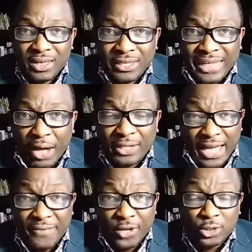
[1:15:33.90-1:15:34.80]
Now they
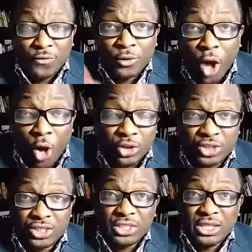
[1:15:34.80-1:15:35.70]
have a lot of
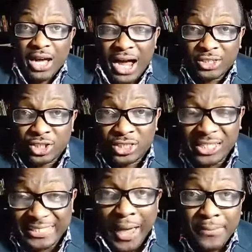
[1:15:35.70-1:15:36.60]
laws and
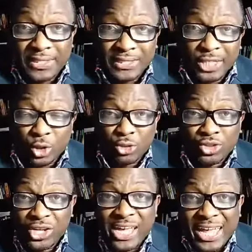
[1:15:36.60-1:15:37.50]
systems in this
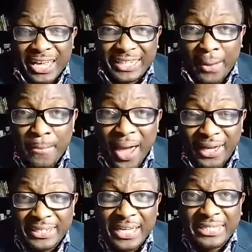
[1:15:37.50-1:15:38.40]
country that
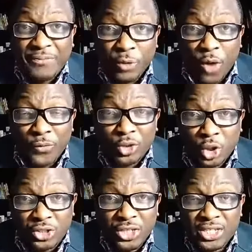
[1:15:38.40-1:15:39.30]
make it difficult for
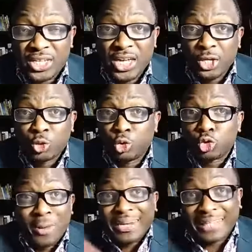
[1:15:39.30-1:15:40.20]
churches to do
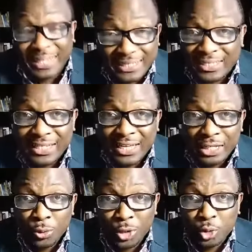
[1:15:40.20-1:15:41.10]
so many things.
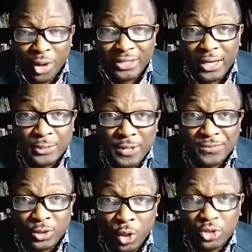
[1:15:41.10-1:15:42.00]
You want to rent a space
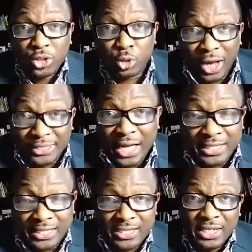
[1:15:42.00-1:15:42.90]
for church, you can't get
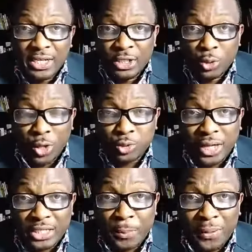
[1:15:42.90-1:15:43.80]
it. You want to
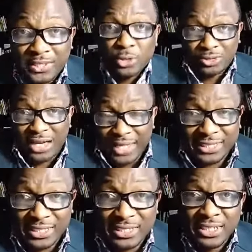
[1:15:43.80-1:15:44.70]
get a property, you can't
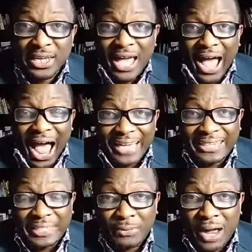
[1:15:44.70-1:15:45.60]
get it. And
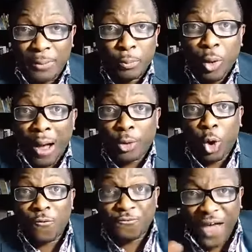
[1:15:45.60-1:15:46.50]
they will now go and
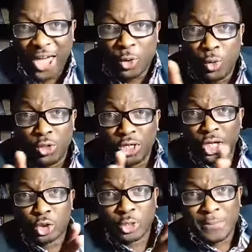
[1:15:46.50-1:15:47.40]
confine you
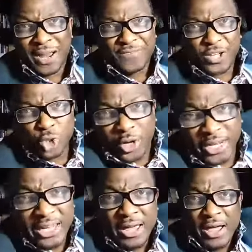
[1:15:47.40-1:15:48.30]
into the manufacturing